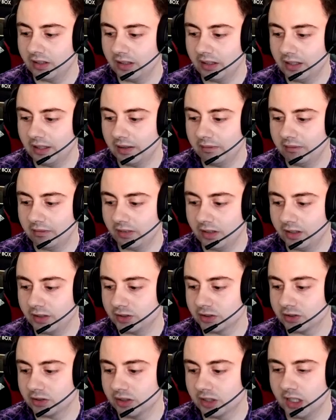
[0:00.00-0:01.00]
I
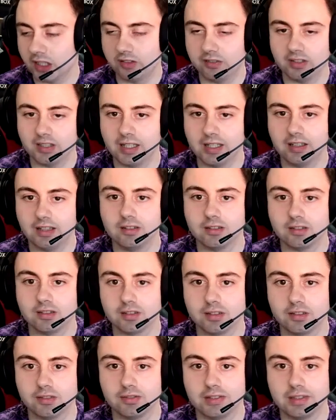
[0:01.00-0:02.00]
just got to go over there and
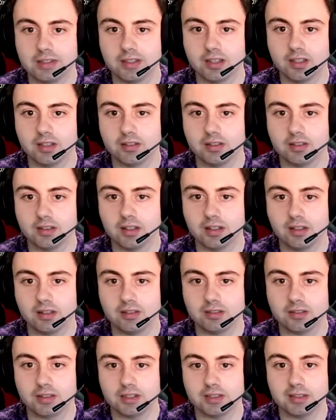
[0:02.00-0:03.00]
do a video.
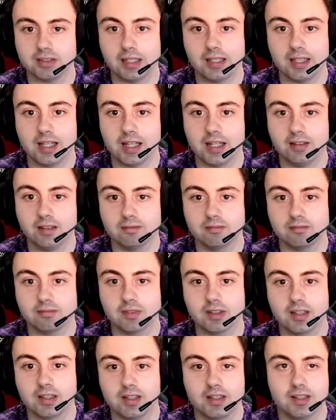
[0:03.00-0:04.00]
Just stay there.
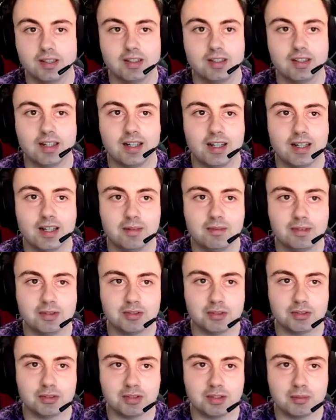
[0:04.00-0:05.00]
I'll
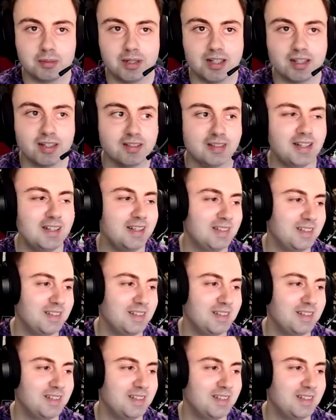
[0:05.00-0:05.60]
talk to you in a minute.